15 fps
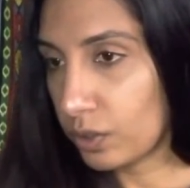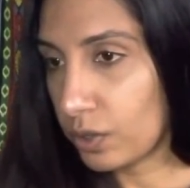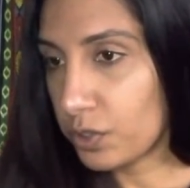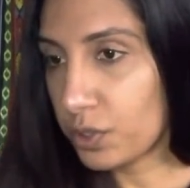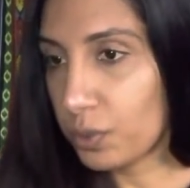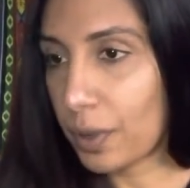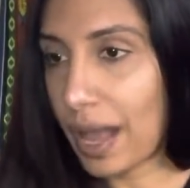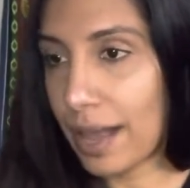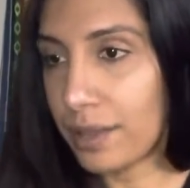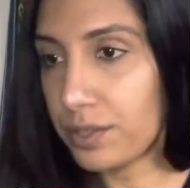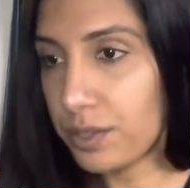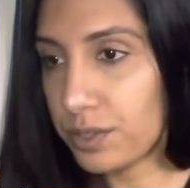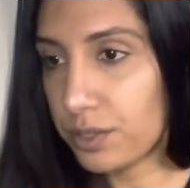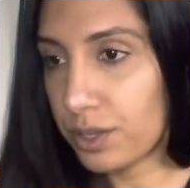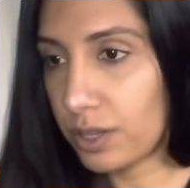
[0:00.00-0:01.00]
so, as
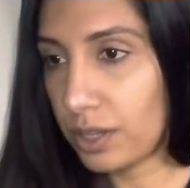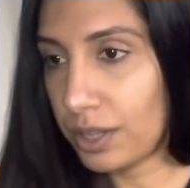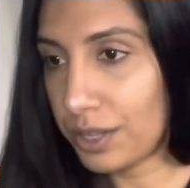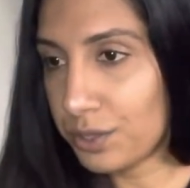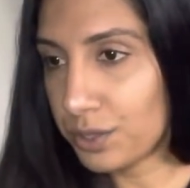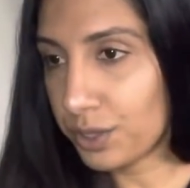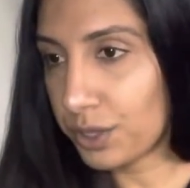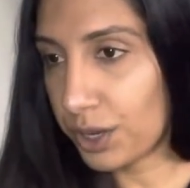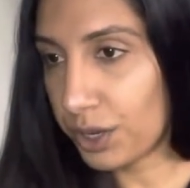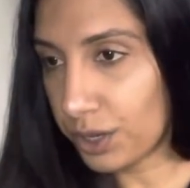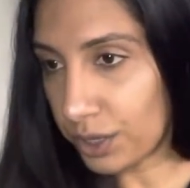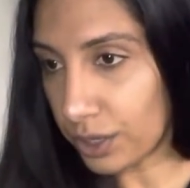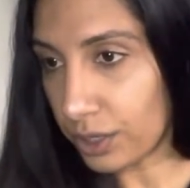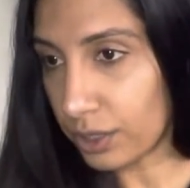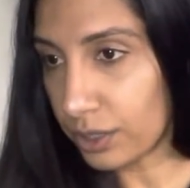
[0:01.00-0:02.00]
this cleanse
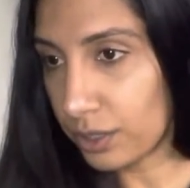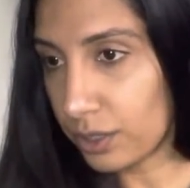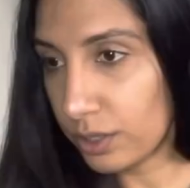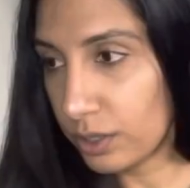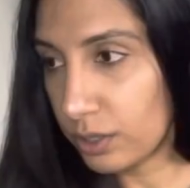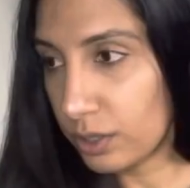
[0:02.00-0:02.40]
occurred,